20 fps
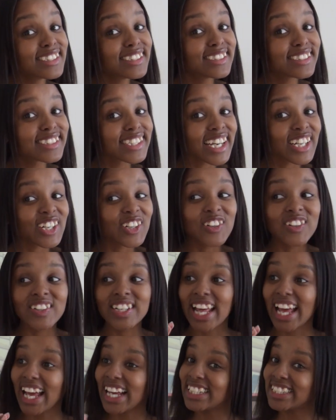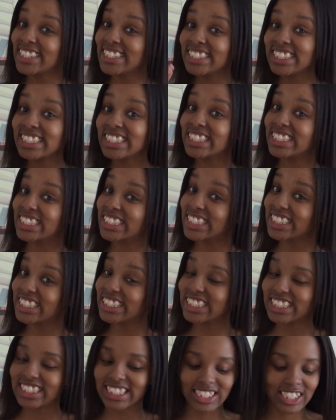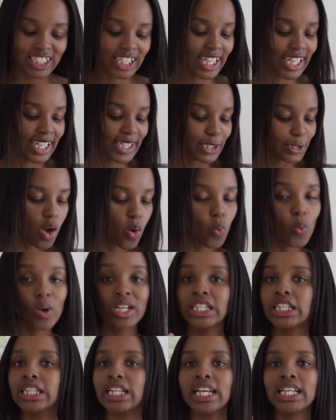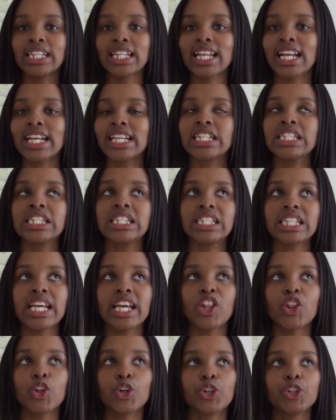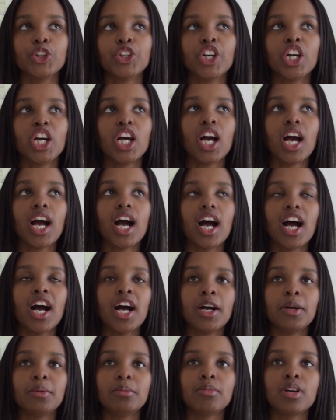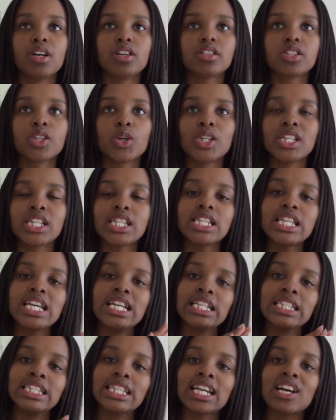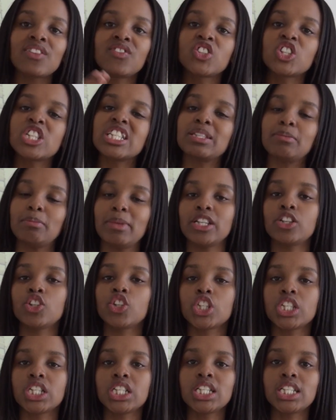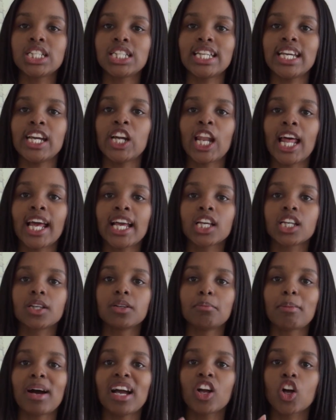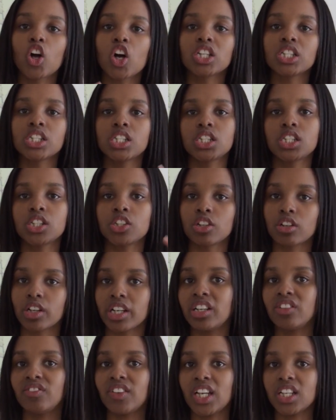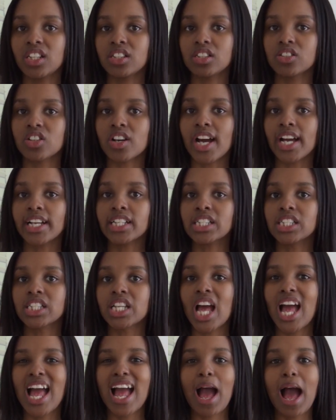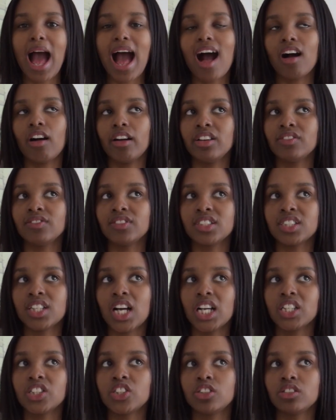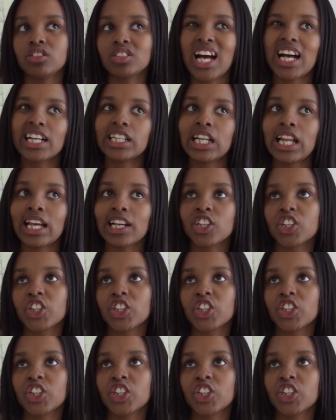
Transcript: I can't handle this. All right, one thing that I can say though, so the things that I've just mentioned, they're like my constant cravings, right? However, I do kind of like